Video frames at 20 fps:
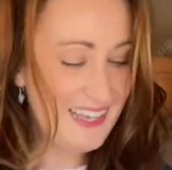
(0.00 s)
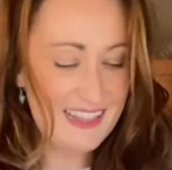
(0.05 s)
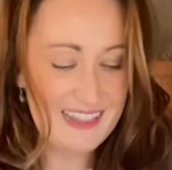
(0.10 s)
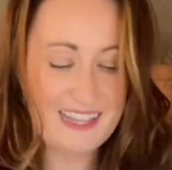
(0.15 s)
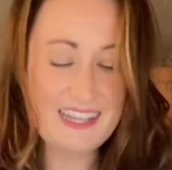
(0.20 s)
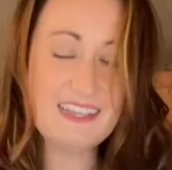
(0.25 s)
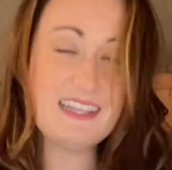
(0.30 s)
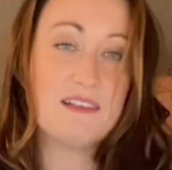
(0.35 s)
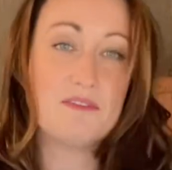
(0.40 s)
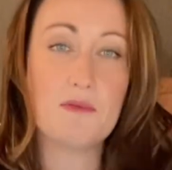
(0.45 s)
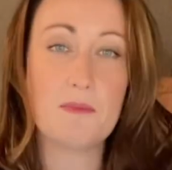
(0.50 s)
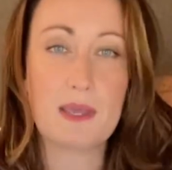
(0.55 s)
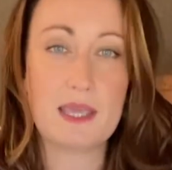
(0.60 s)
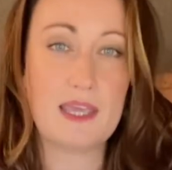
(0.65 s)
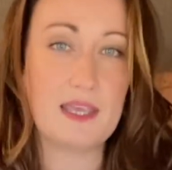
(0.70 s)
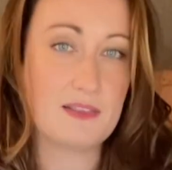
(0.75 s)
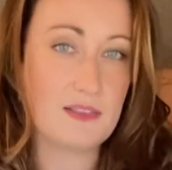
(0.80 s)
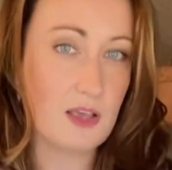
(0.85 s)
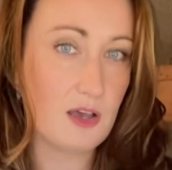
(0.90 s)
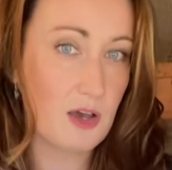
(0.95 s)
This is
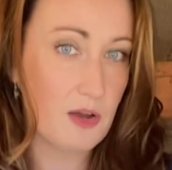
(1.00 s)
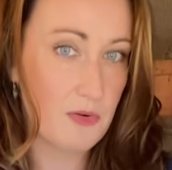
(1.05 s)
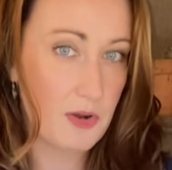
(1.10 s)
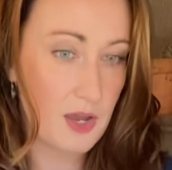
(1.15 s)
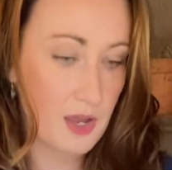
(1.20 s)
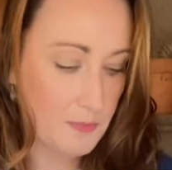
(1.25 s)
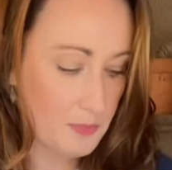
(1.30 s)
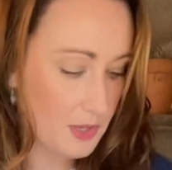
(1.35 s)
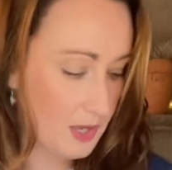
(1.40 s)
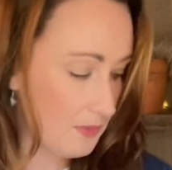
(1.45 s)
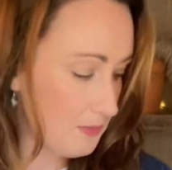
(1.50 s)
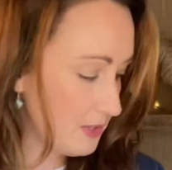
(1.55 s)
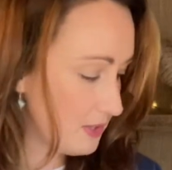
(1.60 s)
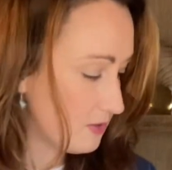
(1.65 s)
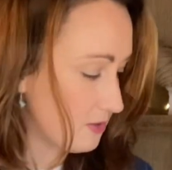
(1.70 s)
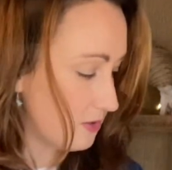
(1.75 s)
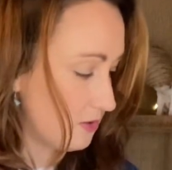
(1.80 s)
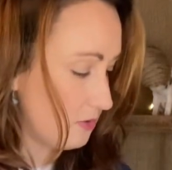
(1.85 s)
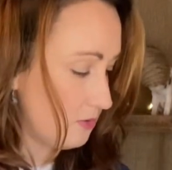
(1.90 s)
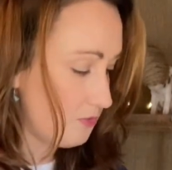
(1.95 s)
Rudbeckia Sahara. I'm going
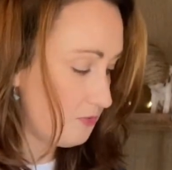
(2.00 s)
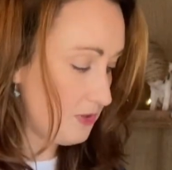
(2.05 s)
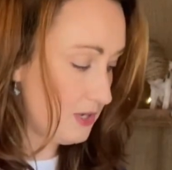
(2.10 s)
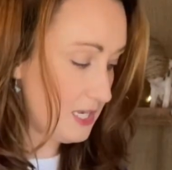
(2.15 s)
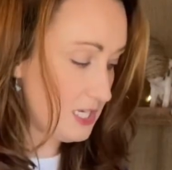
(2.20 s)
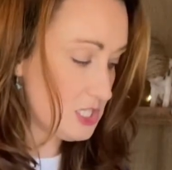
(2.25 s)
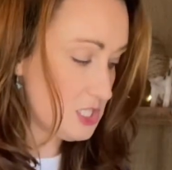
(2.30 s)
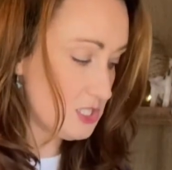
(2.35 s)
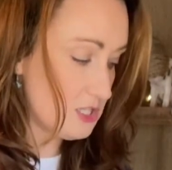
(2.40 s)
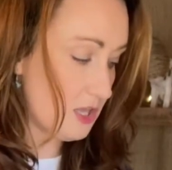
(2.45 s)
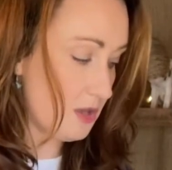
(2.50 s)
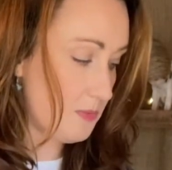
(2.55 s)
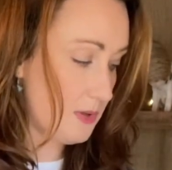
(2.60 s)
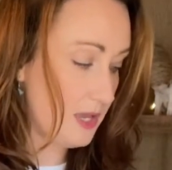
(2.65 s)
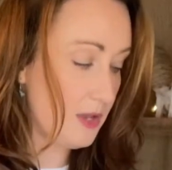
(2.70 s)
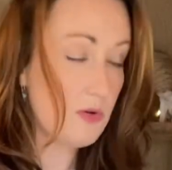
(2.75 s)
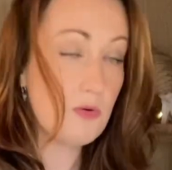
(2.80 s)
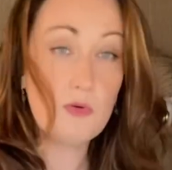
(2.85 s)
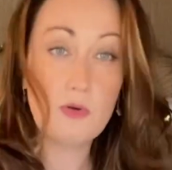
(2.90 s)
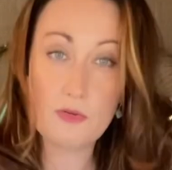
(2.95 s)
to finish sowing
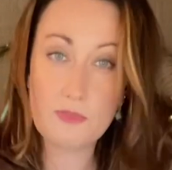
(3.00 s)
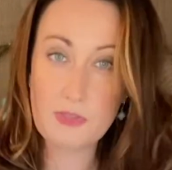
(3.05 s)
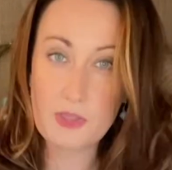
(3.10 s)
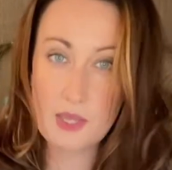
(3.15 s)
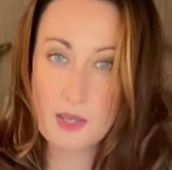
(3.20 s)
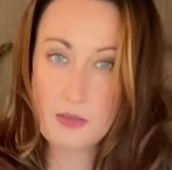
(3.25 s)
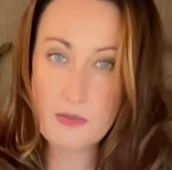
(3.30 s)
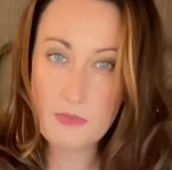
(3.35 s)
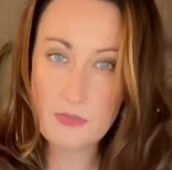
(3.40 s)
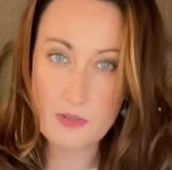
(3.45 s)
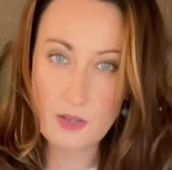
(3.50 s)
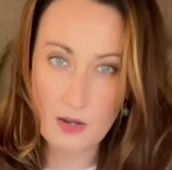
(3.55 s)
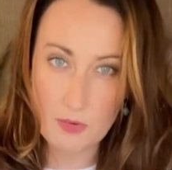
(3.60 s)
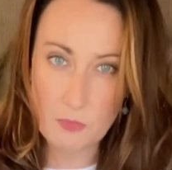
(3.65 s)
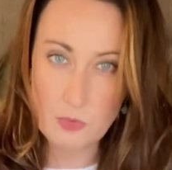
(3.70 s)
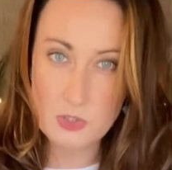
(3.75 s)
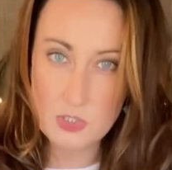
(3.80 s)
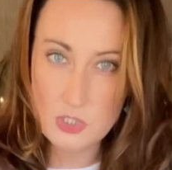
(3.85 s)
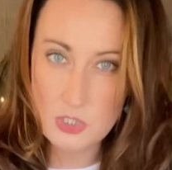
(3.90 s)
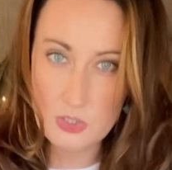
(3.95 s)
all of those. I
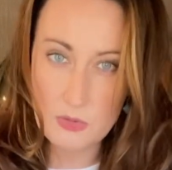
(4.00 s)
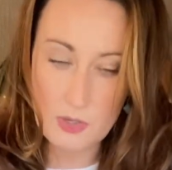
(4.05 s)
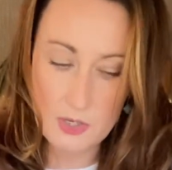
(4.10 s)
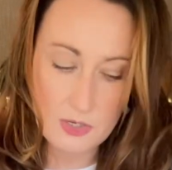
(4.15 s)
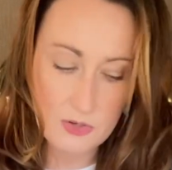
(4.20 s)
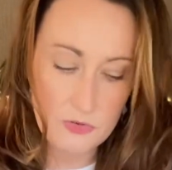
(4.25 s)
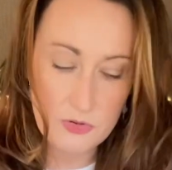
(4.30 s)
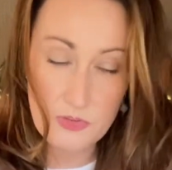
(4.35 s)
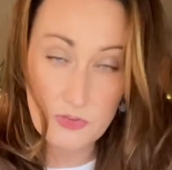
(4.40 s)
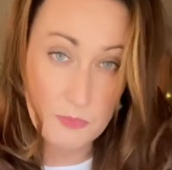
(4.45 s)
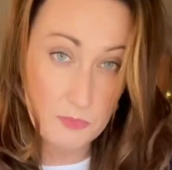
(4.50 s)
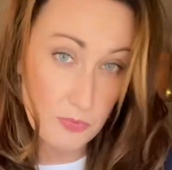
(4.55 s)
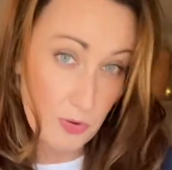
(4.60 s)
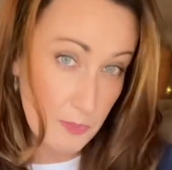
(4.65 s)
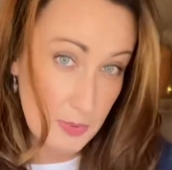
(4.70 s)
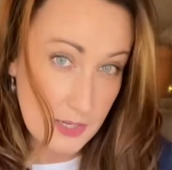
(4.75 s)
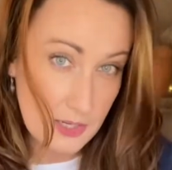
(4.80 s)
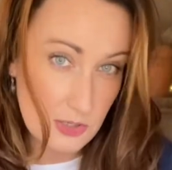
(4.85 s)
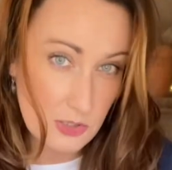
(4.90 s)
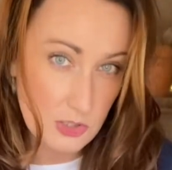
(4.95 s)
want 200, so I'm
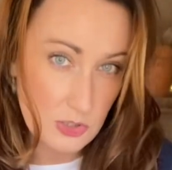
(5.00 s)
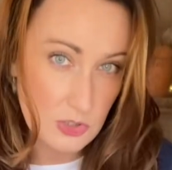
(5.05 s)
probably going to do